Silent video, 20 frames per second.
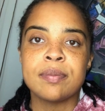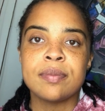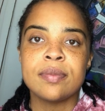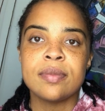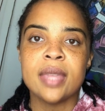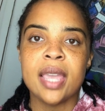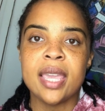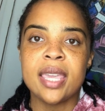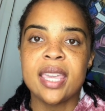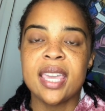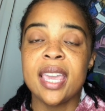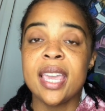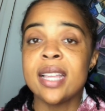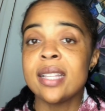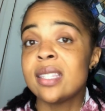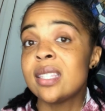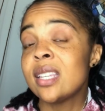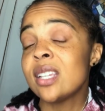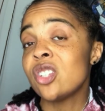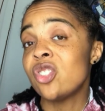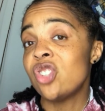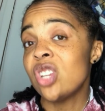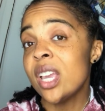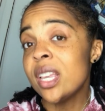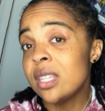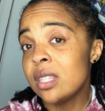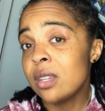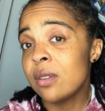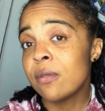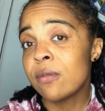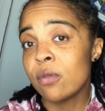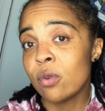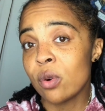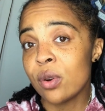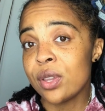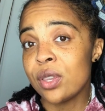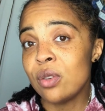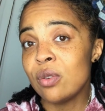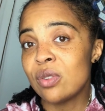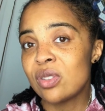They can't suggest it for
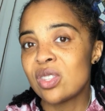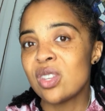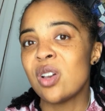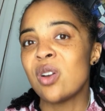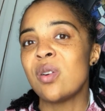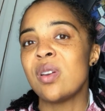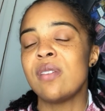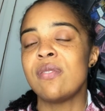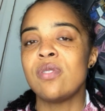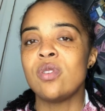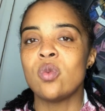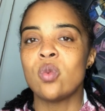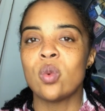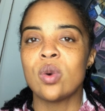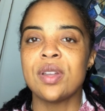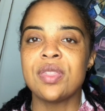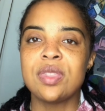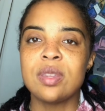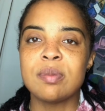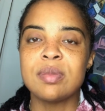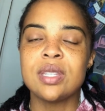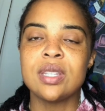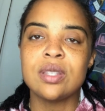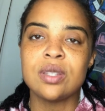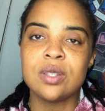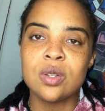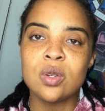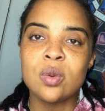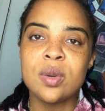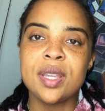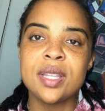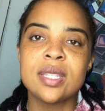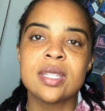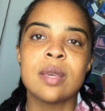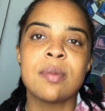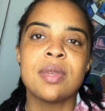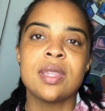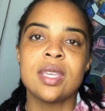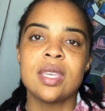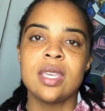you, so if you want them to do it,
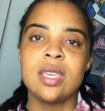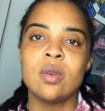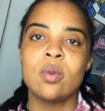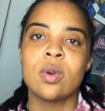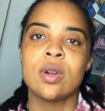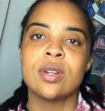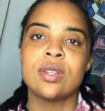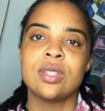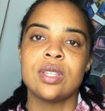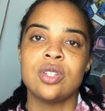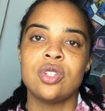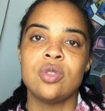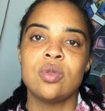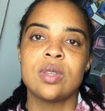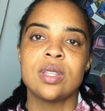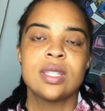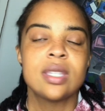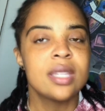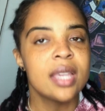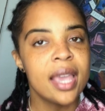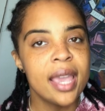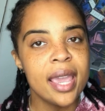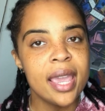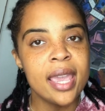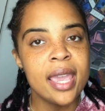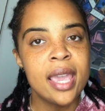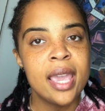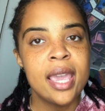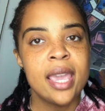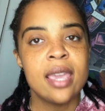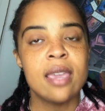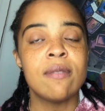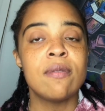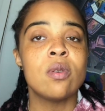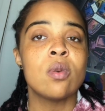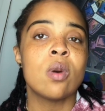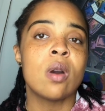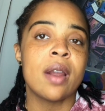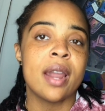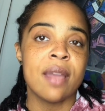some of the keywords that you can say, if
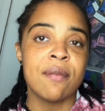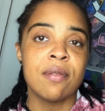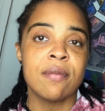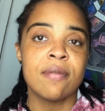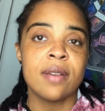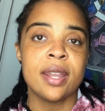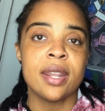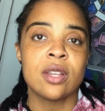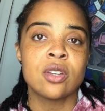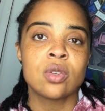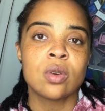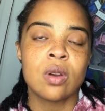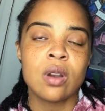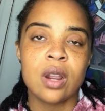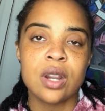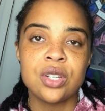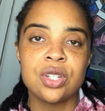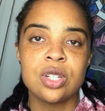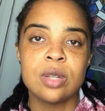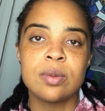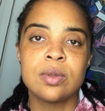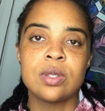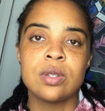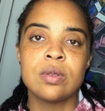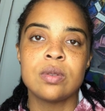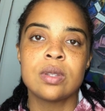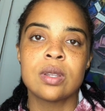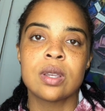you are having financial hardships due to